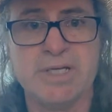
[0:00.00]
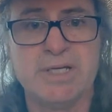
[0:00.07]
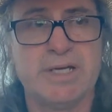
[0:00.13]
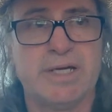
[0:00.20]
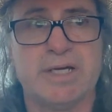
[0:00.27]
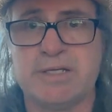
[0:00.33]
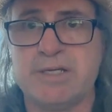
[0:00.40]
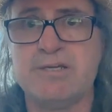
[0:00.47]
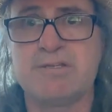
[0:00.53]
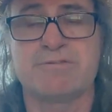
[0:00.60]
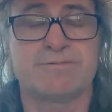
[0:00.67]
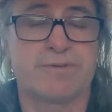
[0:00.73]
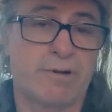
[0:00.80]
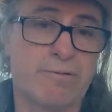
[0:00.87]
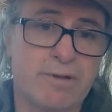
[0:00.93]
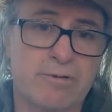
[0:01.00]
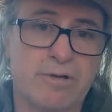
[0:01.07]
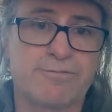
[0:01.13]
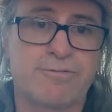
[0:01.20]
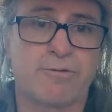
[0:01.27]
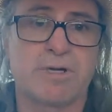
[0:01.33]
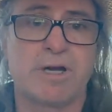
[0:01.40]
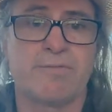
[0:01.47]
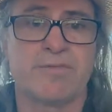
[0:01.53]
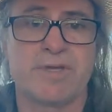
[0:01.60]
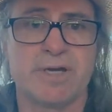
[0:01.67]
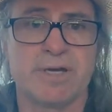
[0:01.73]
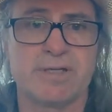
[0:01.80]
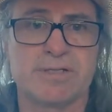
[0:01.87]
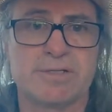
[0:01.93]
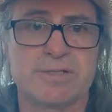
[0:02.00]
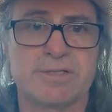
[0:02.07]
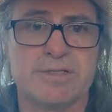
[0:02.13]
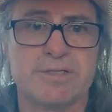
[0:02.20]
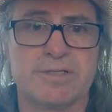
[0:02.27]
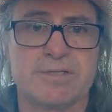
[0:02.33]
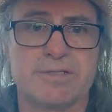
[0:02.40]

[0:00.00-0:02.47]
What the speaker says: and he's very rough around the edges. He is